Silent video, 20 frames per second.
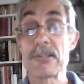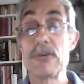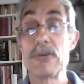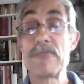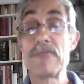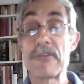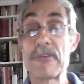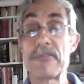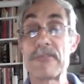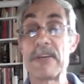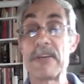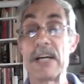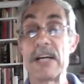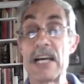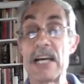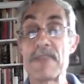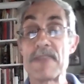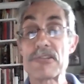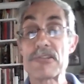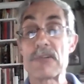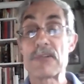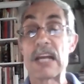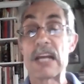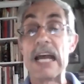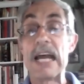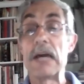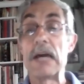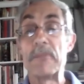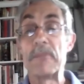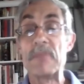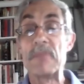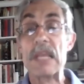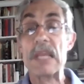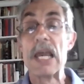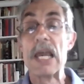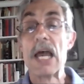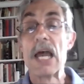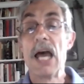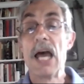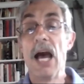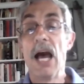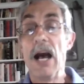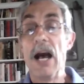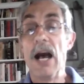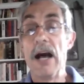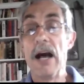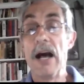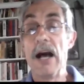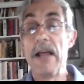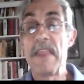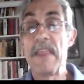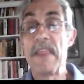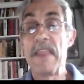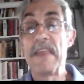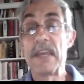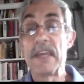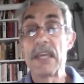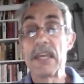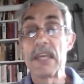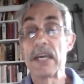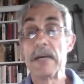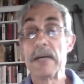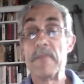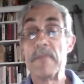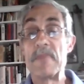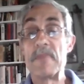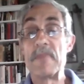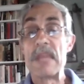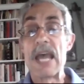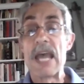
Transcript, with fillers: oh for three, I have struck out. Uh, the, um,